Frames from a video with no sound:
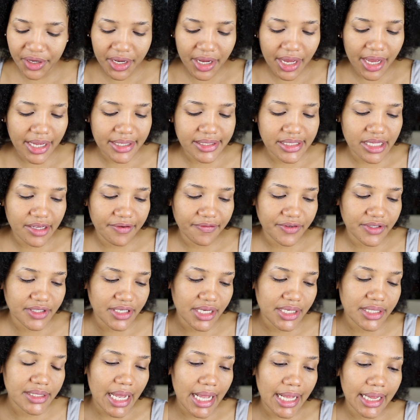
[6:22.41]
If I
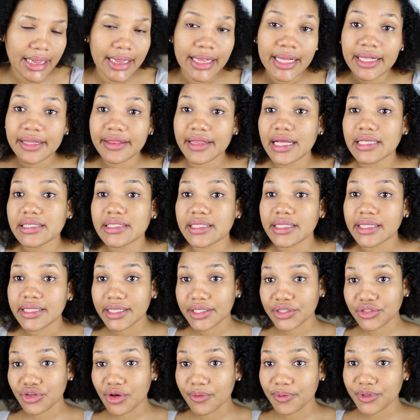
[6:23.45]
do, I'll link that in the
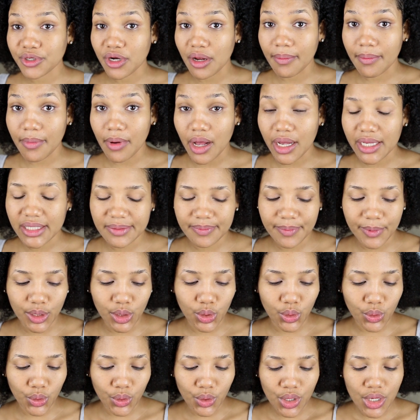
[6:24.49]
description box
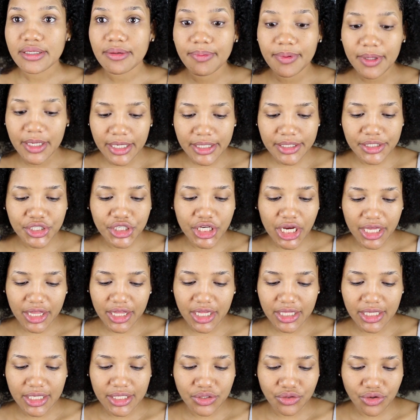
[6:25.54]
below. So please check
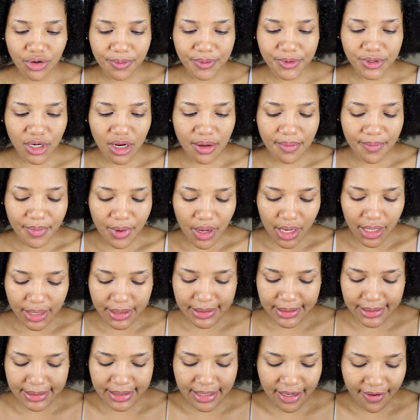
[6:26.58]
the description
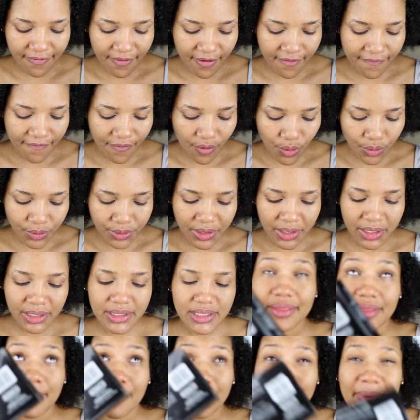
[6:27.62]
box to see if I found
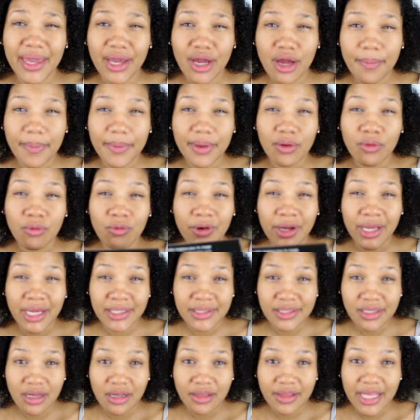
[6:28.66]
it. The makeup
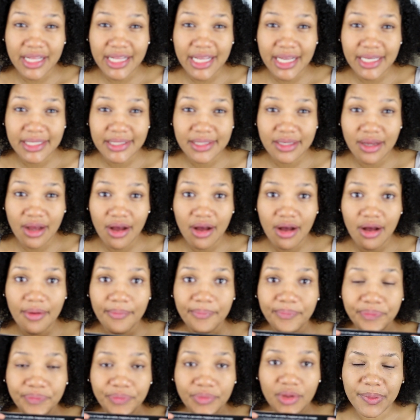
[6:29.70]
eraser that I saw,
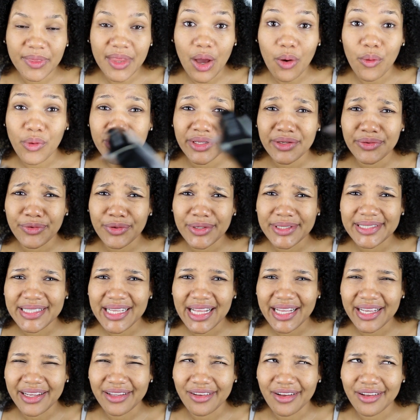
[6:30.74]
that one it was
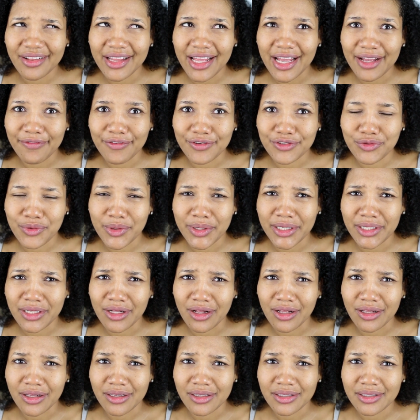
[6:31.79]
selling online for
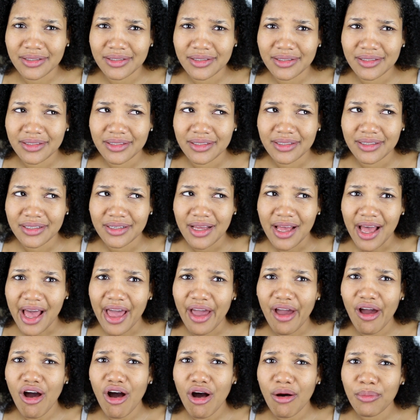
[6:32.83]
$20.
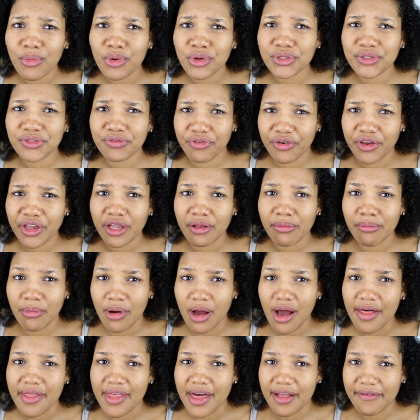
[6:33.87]
I almost freaking
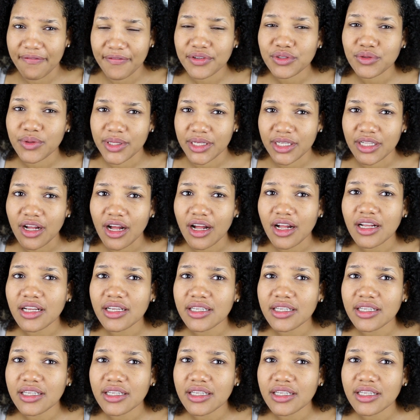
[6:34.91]
bought that for $20.